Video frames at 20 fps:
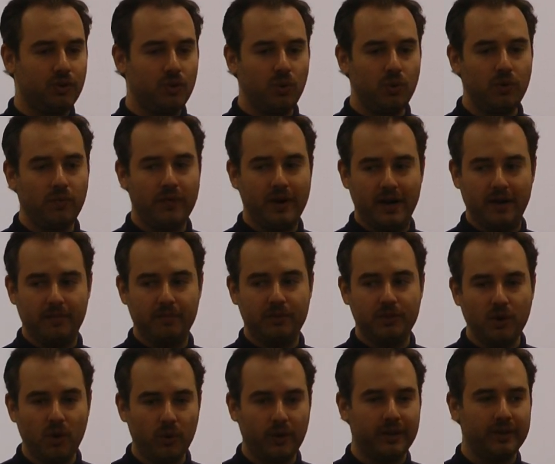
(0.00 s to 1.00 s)
good random
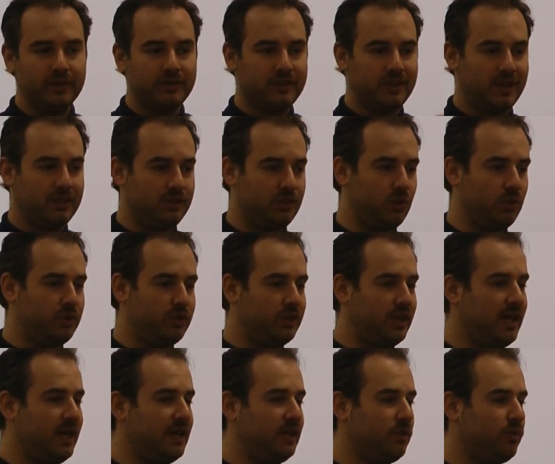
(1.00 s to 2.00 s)
tokens
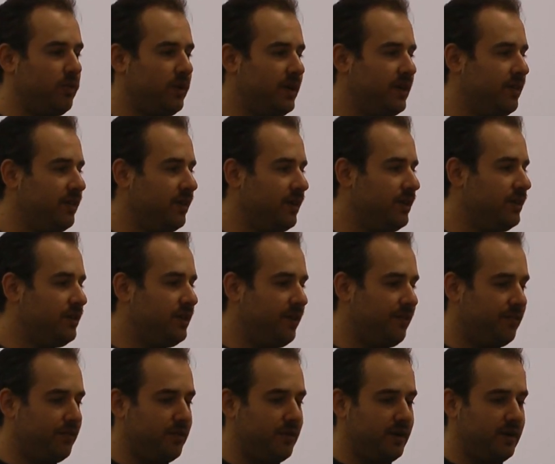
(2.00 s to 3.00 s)
associated with
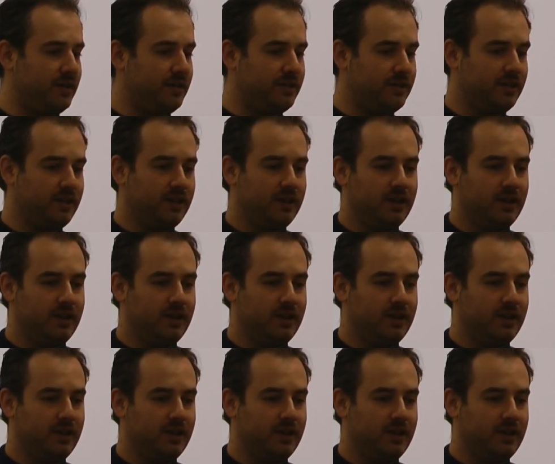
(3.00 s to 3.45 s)
different